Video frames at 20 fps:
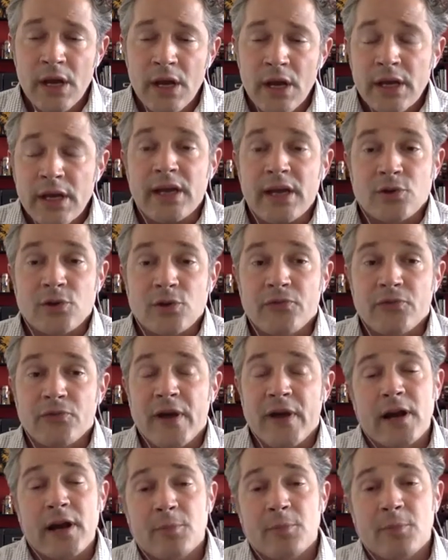Yeah, so
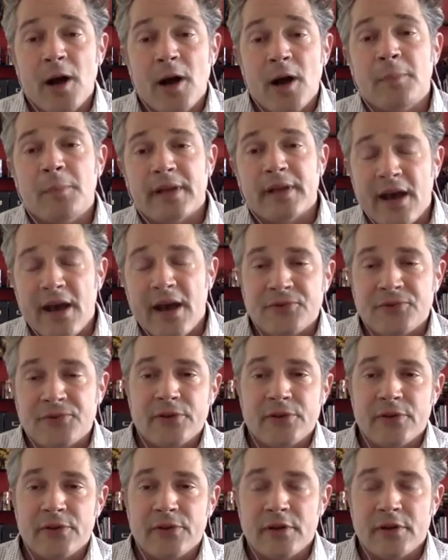very promptly
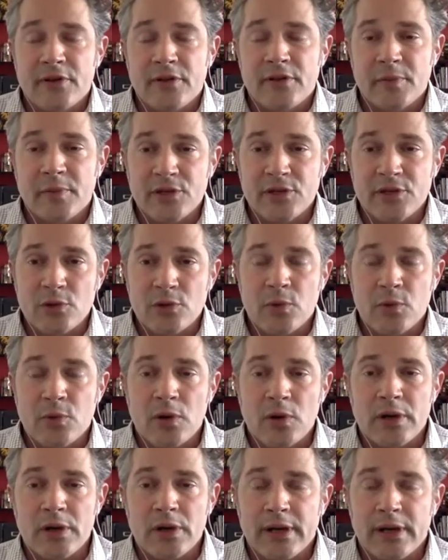after the Bee's
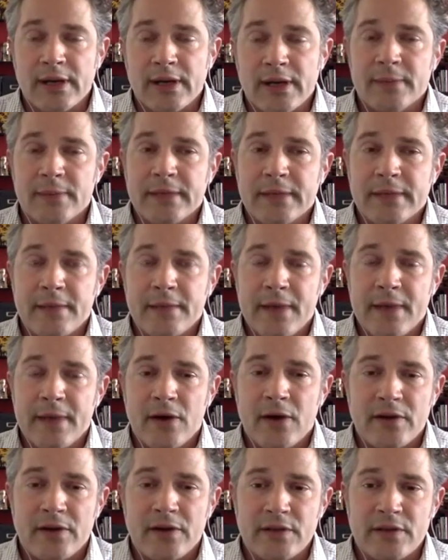report came
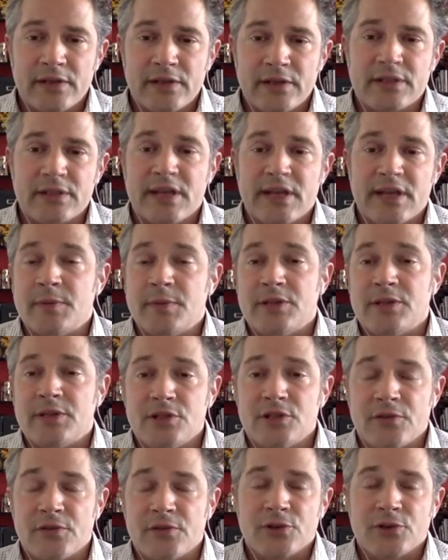out and these text
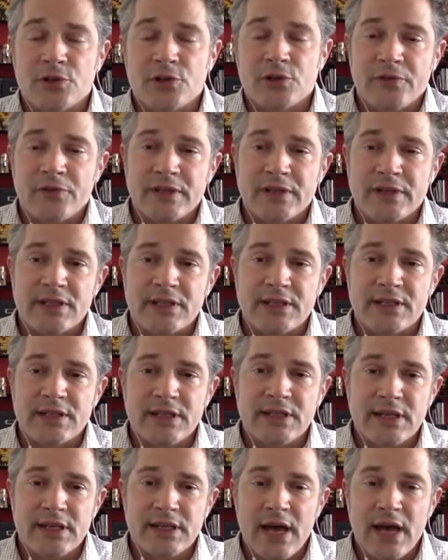messages first surfaced, the
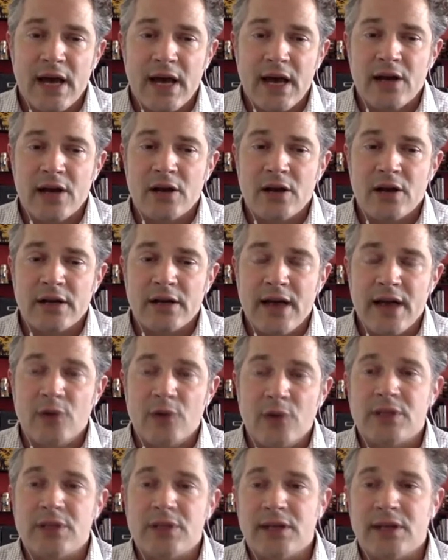city hired an
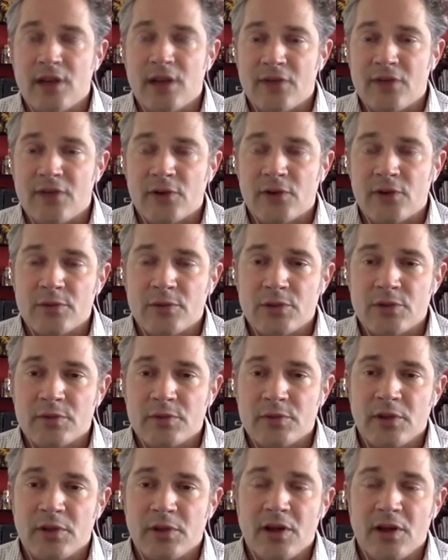outside law firm, so it's
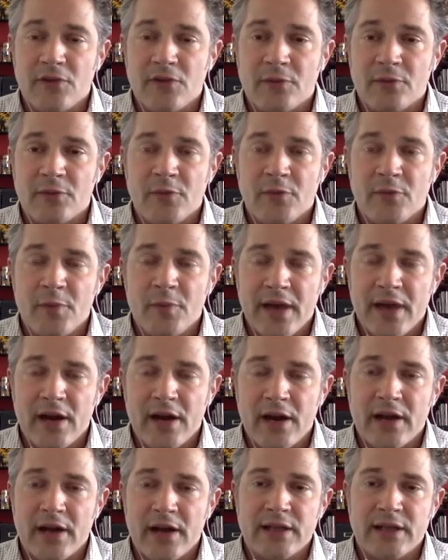a law firm from the Bay
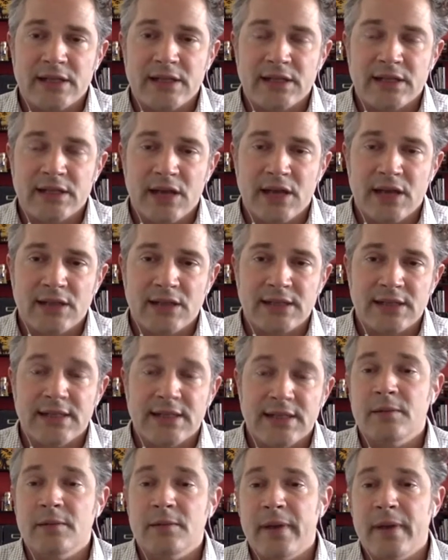Area, to conduct an
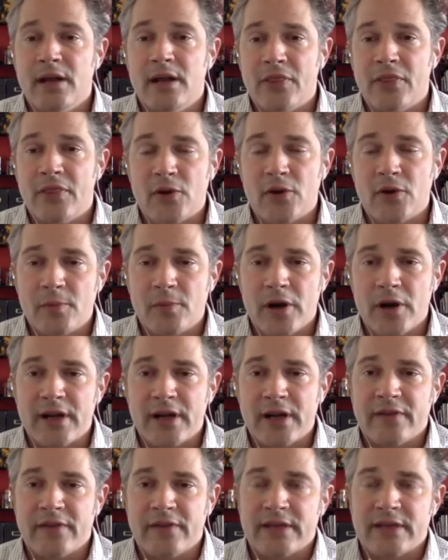independent
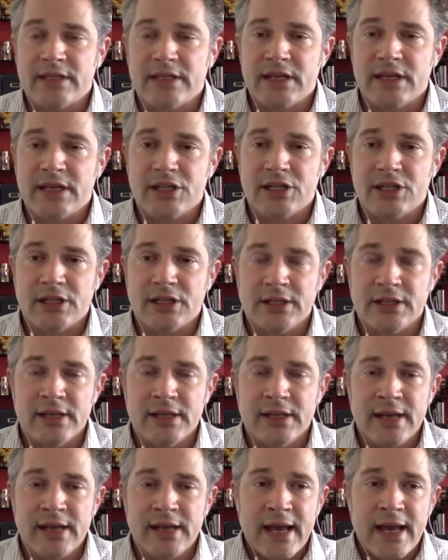third-party investigation,
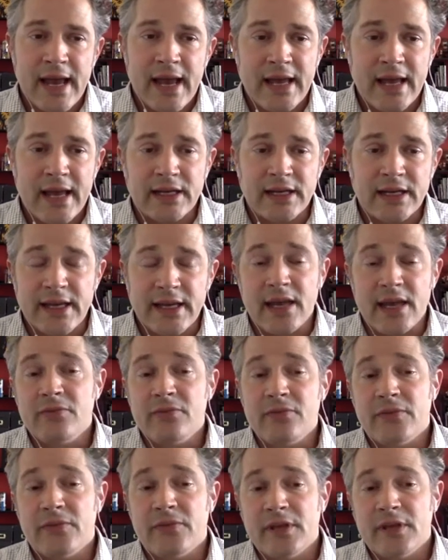and
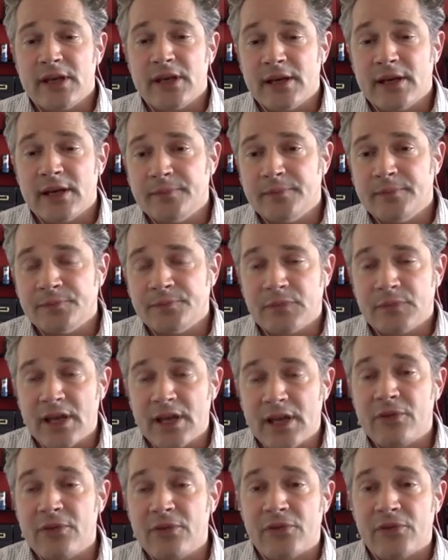gave
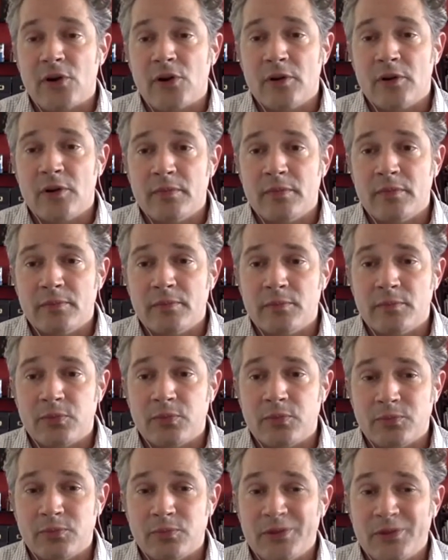the firm
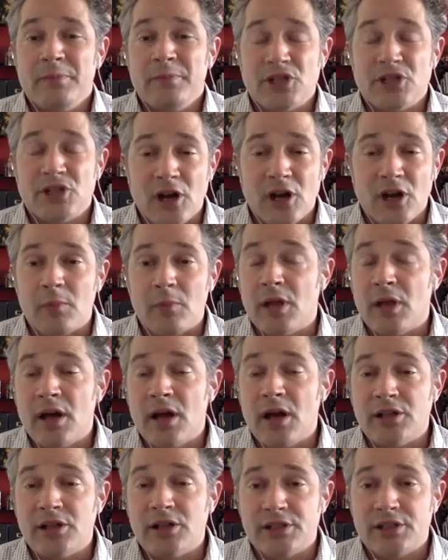pretty much carte
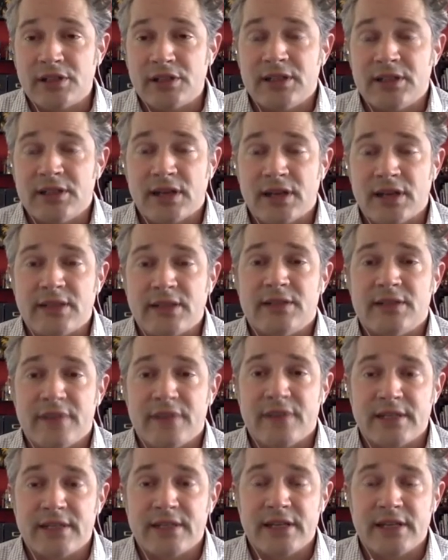blanche to conduct this
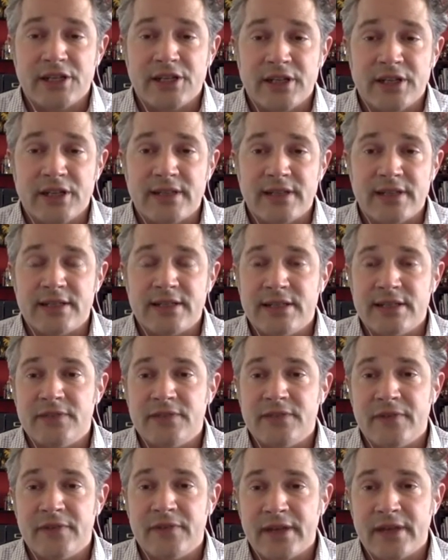investigation as it
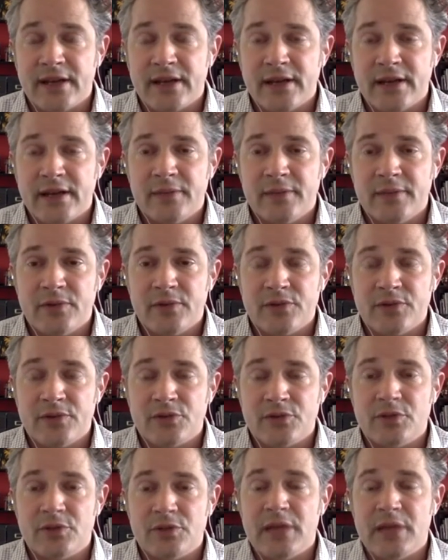sees fit.
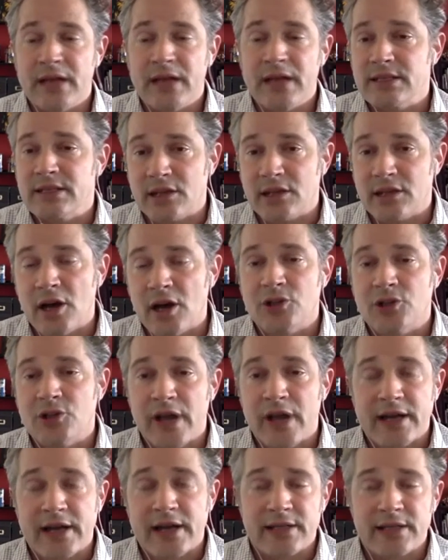There's some lines in the
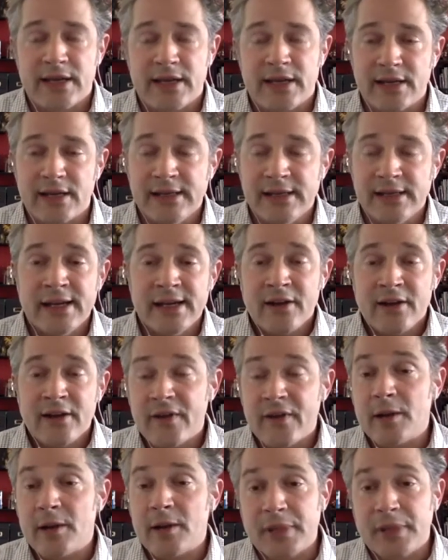contract saying
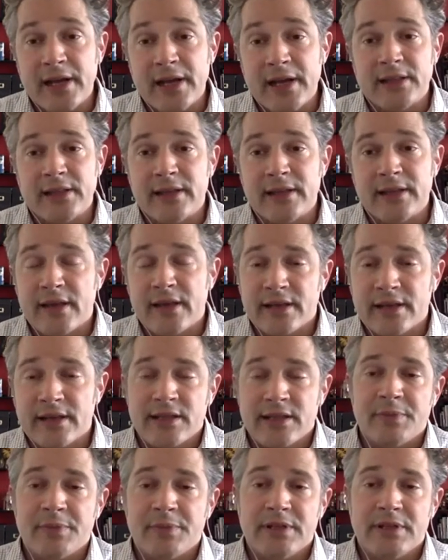very plainly that
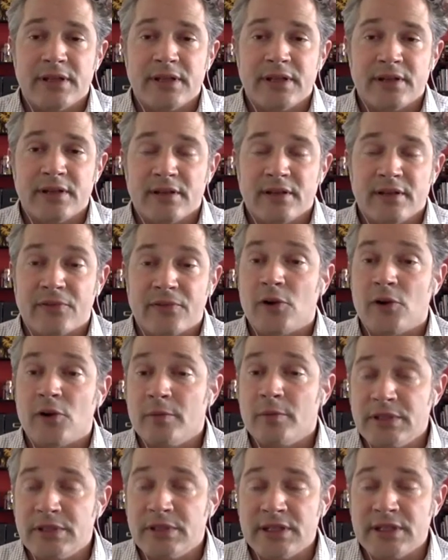it's up to the
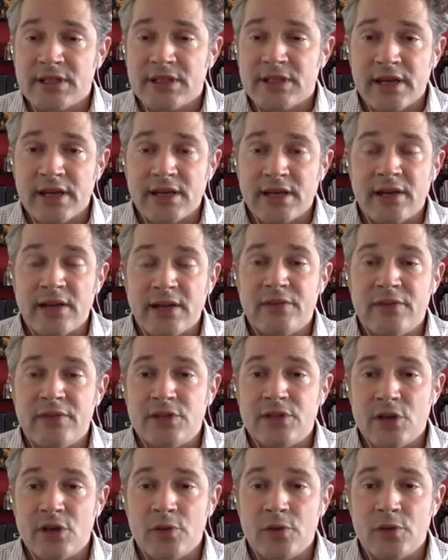firm to decide kind of the
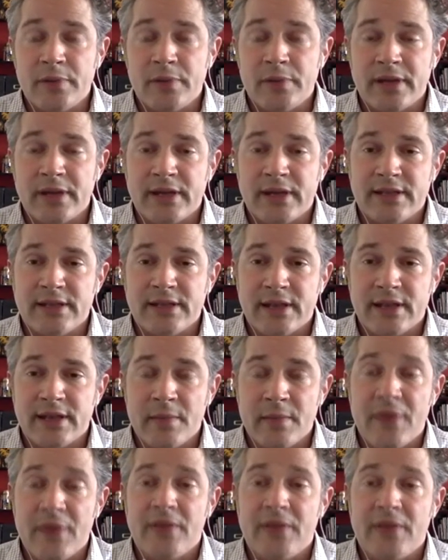scope and
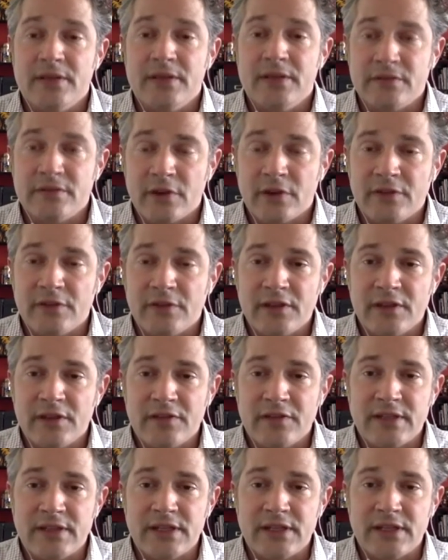methods involved in the
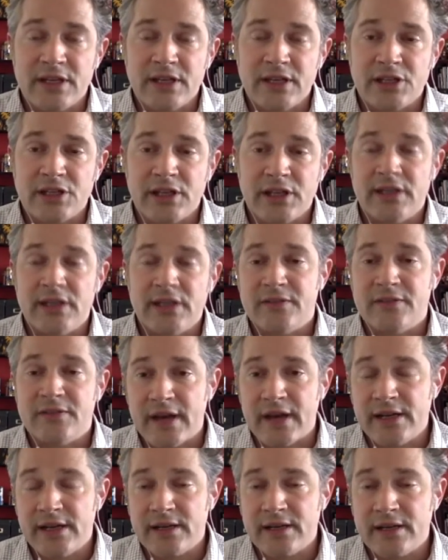investigation and its
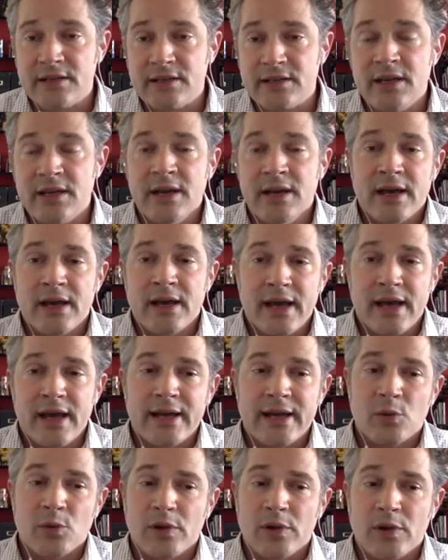findings,
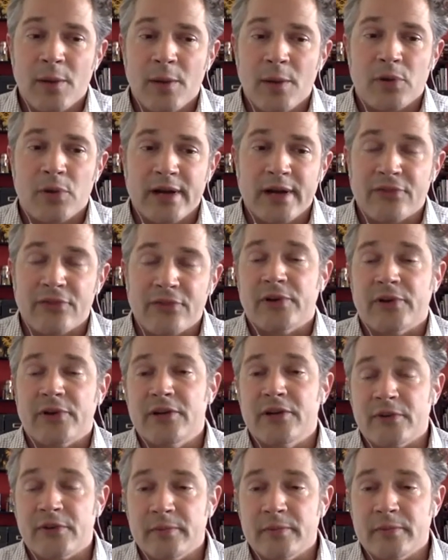and it will operate
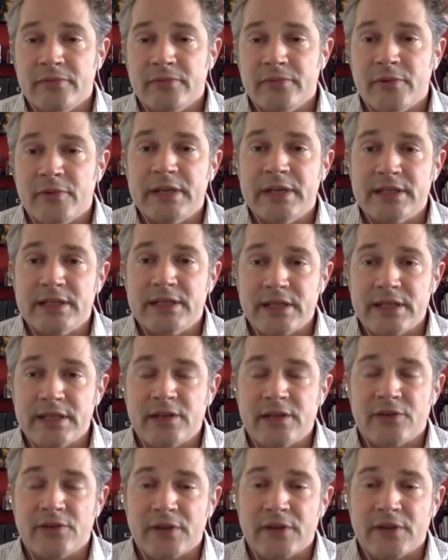free from any city
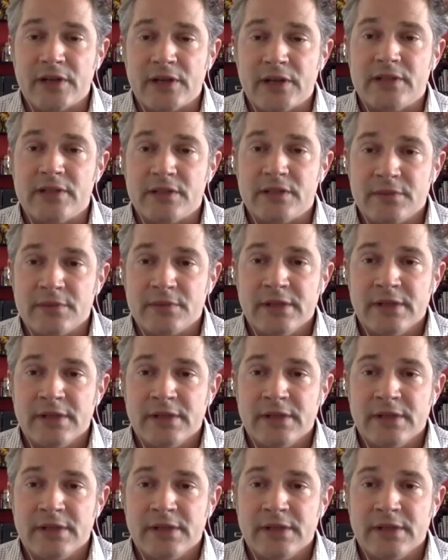interference.